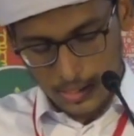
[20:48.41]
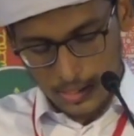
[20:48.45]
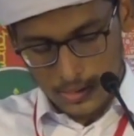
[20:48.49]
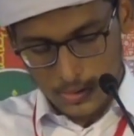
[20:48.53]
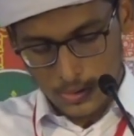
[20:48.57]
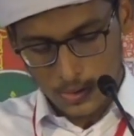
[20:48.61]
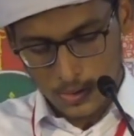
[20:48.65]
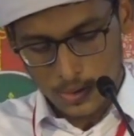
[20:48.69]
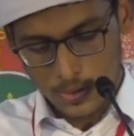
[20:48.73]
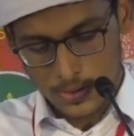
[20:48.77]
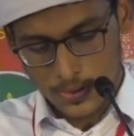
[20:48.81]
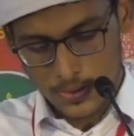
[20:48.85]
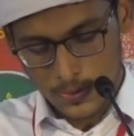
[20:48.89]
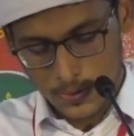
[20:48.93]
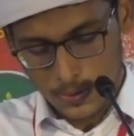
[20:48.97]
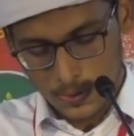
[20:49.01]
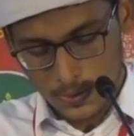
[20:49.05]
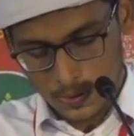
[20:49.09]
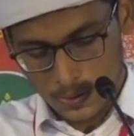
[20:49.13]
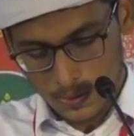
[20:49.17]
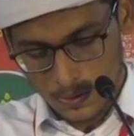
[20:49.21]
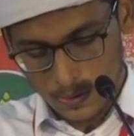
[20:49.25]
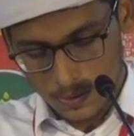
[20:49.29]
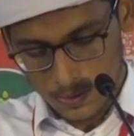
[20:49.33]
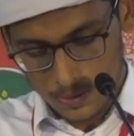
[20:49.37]
is
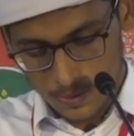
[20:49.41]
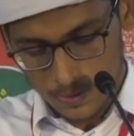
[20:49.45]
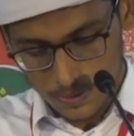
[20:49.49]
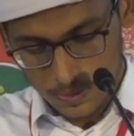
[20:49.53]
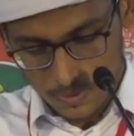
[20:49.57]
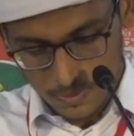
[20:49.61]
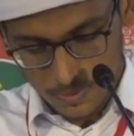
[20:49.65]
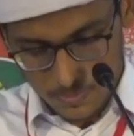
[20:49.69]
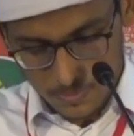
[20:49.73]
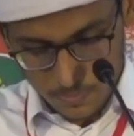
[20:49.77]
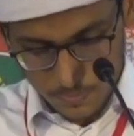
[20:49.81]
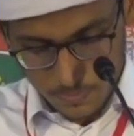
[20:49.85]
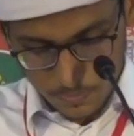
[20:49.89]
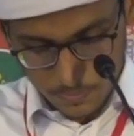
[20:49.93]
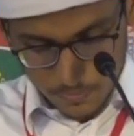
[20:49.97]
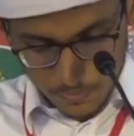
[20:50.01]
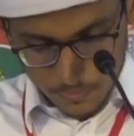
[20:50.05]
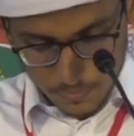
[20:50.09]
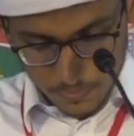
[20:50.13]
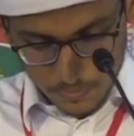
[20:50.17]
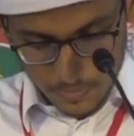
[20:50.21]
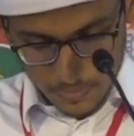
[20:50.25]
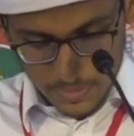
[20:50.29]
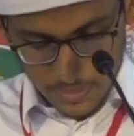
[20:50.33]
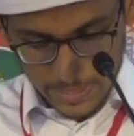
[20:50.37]
also
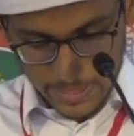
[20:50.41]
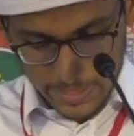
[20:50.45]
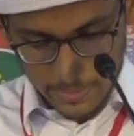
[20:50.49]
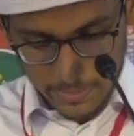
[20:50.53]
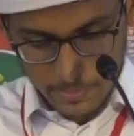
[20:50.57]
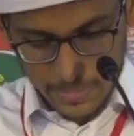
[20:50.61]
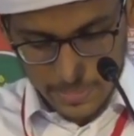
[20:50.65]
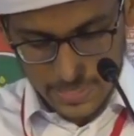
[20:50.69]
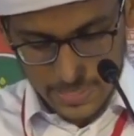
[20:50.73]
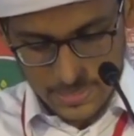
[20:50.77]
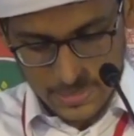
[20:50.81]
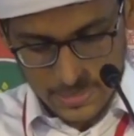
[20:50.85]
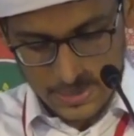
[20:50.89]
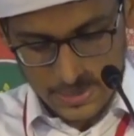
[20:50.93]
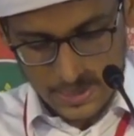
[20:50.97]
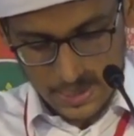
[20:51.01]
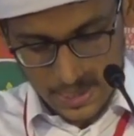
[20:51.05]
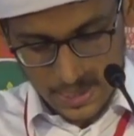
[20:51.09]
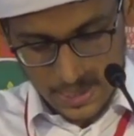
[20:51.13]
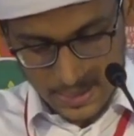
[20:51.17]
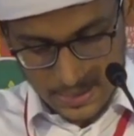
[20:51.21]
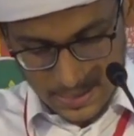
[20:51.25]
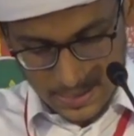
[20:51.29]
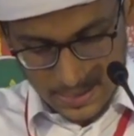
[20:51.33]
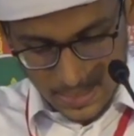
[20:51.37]
named as
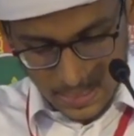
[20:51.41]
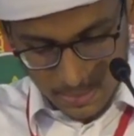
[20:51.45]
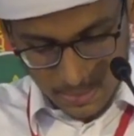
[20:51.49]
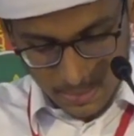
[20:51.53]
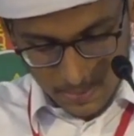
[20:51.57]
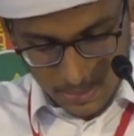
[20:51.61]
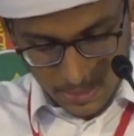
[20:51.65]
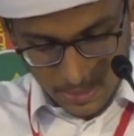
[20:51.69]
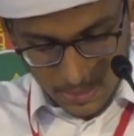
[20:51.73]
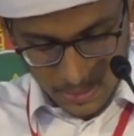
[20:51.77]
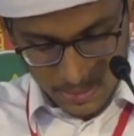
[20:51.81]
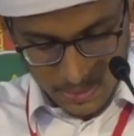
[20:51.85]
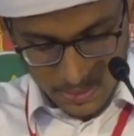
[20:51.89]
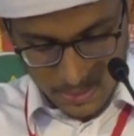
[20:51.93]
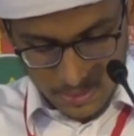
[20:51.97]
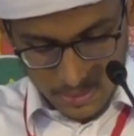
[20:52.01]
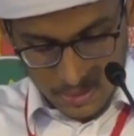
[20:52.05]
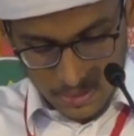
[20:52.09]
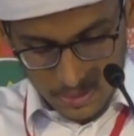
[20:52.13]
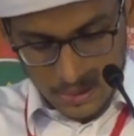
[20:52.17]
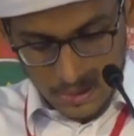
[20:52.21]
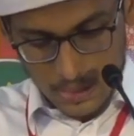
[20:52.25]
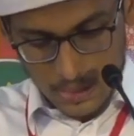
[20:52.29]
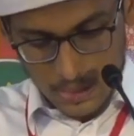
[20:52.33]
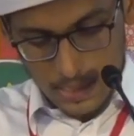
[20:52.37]
Al-Jami'ah.
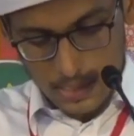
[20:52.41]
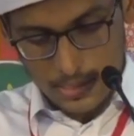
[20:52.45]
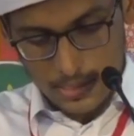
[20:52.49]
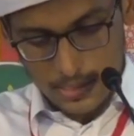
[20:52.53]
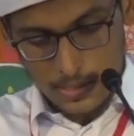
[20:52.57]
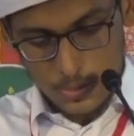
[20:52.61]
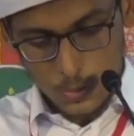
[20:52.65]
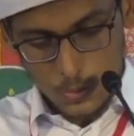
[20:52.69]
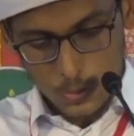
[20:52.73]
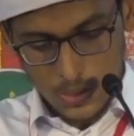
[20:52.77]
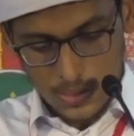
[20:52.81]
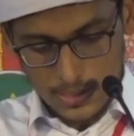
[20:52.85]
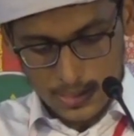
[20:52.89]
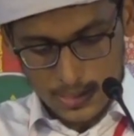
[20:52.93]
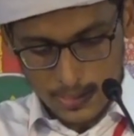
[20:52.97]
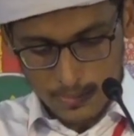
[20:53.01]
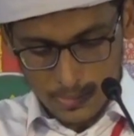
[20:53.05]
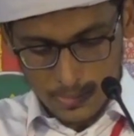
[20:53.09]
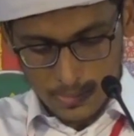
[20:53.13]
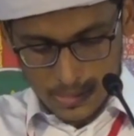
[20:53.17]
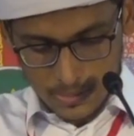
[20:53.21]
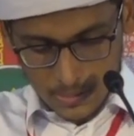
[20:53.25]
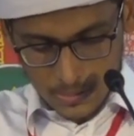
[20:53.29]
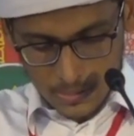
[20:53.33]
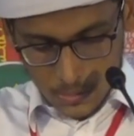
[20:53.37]
The Surah
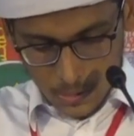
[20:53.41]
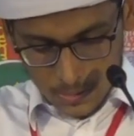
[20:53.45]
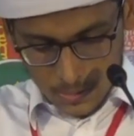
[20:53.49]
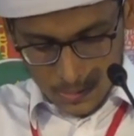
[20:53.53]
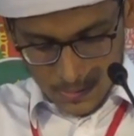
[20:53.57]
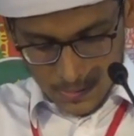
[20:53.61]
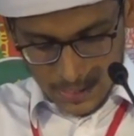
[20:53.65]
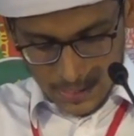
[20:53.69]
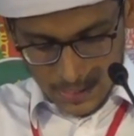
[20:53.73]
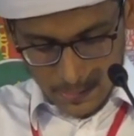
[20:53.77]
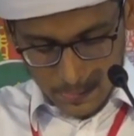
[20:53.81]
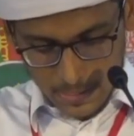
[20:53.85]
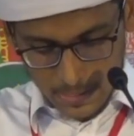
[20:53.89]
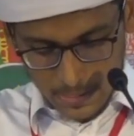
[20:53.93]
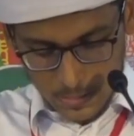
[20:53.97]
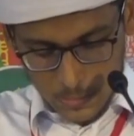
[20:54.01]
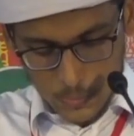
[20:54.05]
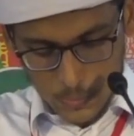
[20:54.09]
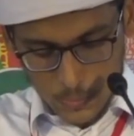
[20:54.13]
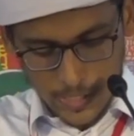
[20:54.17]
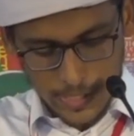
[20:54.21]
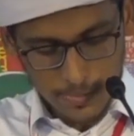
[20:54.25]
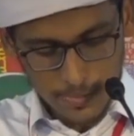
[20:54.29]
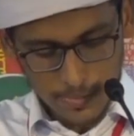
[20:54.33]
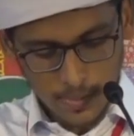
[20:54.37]
Namlis is also named as
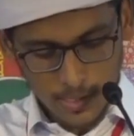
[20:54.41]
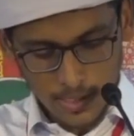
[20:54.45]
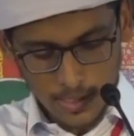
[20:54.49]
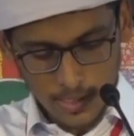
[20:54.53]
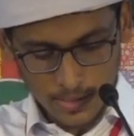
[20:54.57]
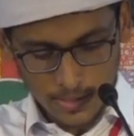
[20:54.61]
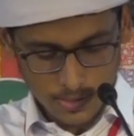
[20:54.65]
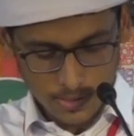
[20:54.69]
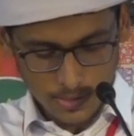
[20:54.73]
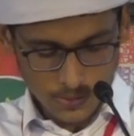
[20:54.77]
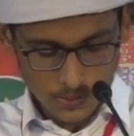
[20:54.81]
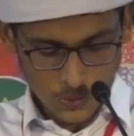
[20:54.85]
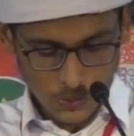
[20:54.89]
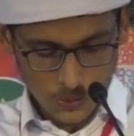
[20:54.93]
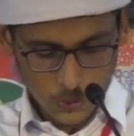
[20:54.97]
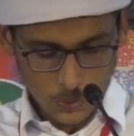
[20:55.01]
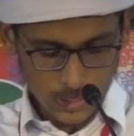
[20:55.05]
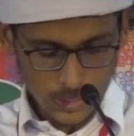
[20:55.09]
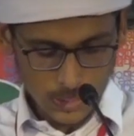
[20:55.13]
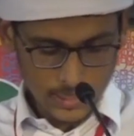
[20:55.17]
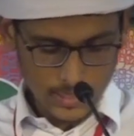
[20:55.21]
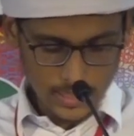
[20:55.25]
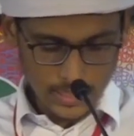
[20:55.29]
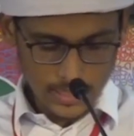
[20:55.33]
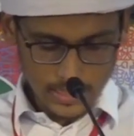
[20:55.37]
Sulaiman.
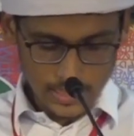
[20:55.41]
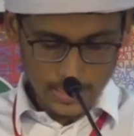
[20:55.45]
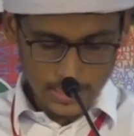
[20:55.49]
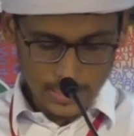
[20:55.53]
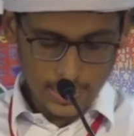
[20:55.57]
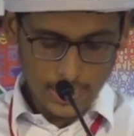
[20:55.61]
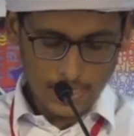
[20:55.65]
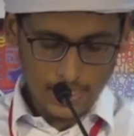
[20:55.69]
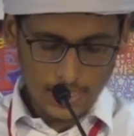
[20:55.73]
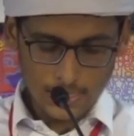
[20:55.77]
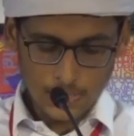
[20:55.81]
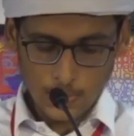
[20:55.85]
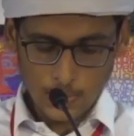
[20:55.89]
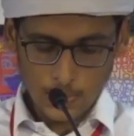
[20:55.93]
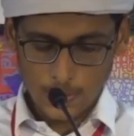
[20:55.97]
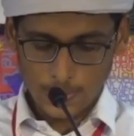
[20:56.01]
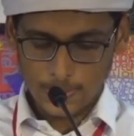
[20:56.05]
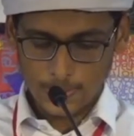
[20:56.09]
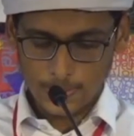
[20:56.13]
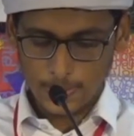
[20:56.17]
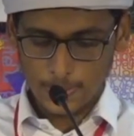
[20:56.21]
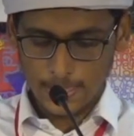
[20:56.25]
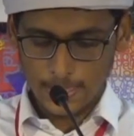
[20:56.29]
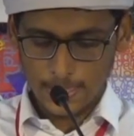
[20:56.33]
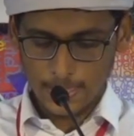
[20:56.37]
Surah Sajda is
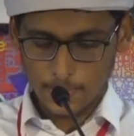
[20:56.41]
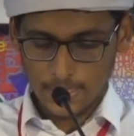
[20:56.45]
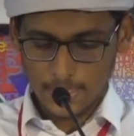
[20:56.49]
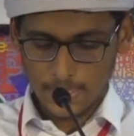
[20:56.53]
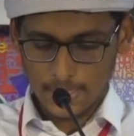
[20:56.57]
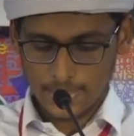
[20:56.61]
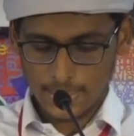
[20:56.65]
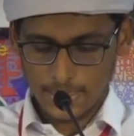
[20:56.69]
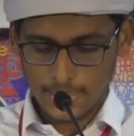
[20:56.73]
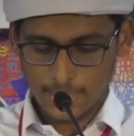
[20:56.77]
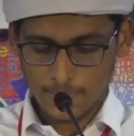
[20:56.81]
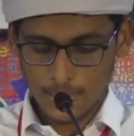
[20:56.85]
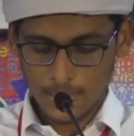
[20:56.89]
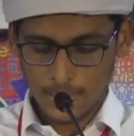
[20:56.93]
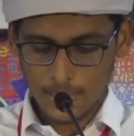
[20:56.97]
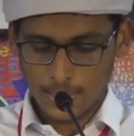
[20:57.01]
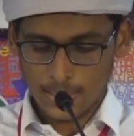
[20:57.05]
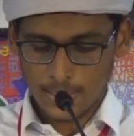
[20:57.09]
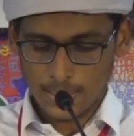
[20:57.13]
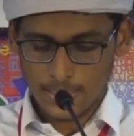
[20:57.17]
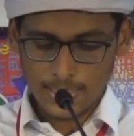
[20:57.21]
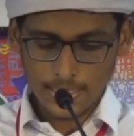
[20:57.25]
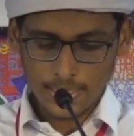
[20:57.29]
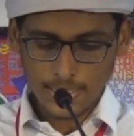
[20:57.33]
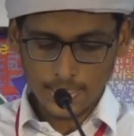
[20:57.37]
also named as
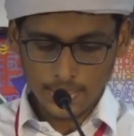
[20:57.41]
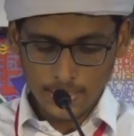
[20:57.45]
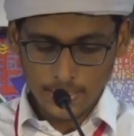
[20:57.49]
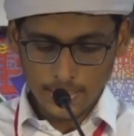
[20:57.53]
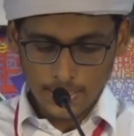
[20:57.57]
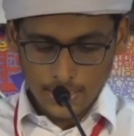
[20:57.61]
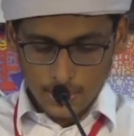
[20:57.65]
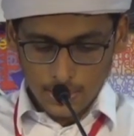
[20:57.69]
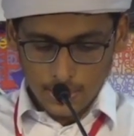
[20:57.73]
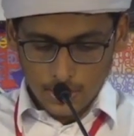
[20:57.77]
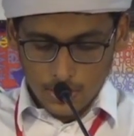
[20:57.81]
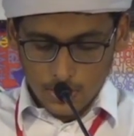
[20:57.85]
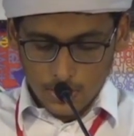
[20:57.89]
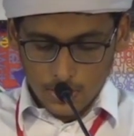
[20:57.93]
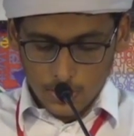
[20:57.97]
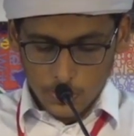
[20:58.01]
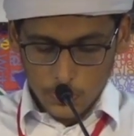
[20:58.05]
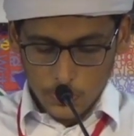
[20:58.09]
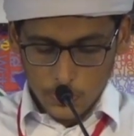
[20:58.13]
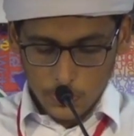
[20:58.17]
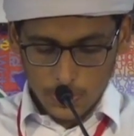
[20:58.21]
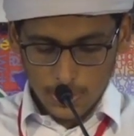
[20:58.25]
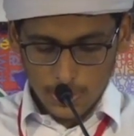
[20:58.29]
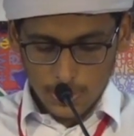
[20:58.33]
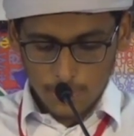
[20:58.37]
Al-Mawadi'.
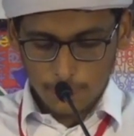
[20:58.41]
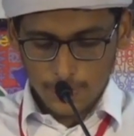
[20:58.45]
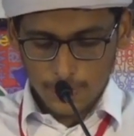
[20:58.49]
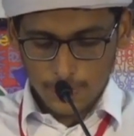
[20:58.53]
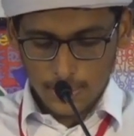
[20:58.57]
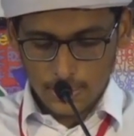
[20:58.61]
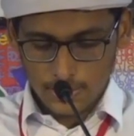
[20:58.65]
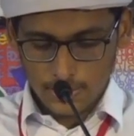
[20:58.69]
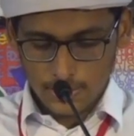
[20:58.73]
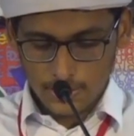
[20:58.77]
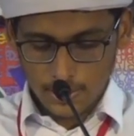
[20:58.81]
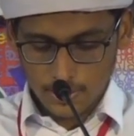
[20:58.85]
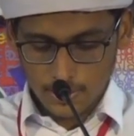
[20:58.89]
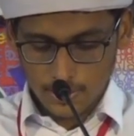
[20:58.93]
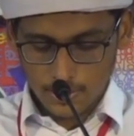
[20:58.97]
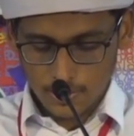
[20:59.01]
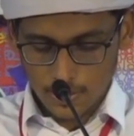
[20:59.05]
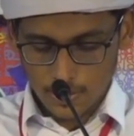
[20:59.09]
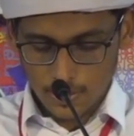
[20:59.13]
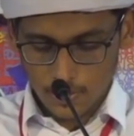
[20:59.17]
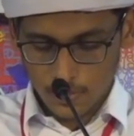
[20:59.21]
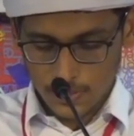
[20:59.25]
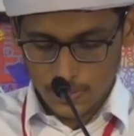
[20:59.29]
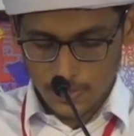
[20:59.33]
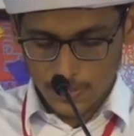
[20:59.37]
Surah Al-Fatir
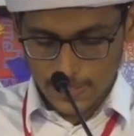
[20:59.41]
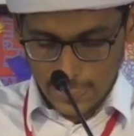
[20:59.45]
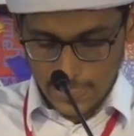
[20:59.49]
also